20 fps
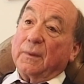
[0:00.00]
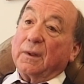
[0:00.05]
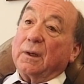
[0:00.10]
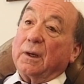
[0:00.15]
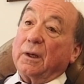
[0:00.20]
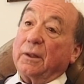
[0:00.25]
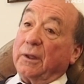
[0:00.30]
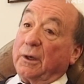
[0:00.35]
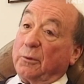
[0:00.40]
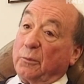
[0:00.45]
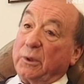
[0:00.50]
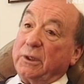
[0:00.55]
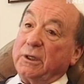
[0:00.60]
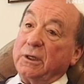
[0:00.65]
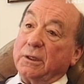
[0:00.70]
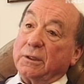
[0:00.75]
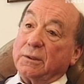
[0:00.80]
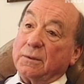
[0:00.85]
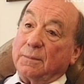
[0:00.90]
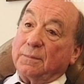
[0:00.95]
And that we
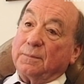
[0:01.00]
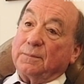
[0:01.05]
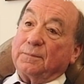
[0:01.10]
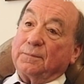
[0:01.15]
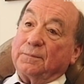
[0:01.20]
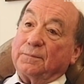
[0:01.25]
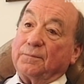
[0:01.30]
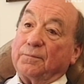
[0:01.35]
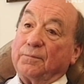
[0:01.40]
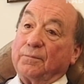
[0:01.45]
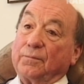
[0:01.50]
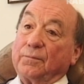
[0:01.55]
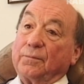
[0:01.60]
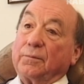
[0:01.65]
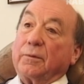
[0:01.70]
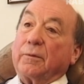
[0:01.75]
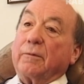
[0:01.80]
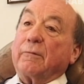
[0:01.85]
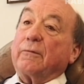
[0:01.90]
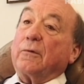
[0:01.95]
did.
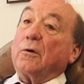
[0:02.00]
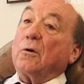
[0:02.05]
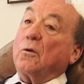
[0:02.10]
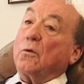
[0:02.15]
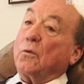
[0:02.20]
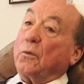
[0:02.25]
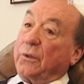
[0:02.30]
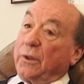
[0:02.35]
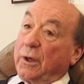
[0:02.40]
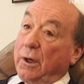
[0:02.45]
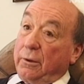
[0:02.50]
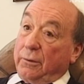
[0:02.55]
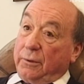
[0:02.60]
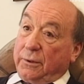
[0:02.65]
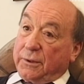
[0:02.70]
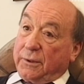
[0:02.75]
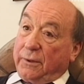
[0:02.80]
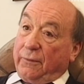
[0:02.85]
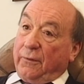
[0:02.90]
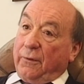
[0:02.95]
We were involved with the
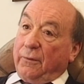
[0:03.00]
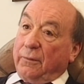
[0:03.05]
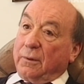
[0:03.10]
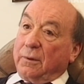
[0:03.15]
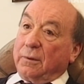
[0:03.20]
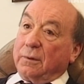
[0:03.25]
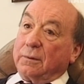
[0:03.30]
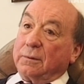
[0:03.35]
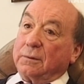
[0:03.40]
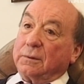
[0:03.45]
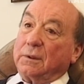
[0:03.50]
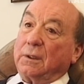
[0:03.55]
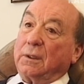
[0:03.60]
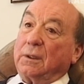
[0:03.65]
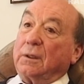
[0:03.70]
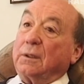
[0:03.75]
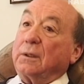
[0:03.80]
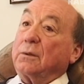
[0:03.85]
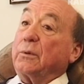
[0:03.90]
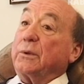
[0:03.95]
owners of the
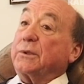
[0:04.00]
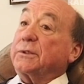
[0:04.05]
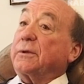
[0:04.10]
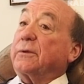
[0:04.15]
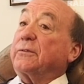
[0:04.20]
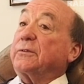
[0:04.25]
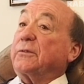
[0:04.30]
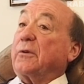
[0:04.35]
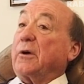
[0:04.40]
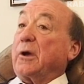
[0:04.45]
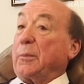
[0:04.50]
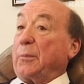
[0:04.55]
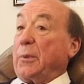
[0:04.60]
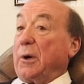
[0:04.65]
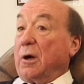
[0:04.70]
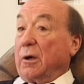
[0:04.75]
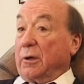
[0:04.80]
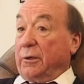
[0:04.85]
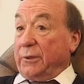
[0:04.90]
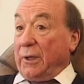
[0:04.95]
Windsor
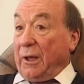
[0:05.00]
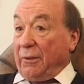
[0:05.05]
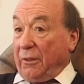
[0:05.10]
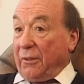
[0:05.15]
Park and other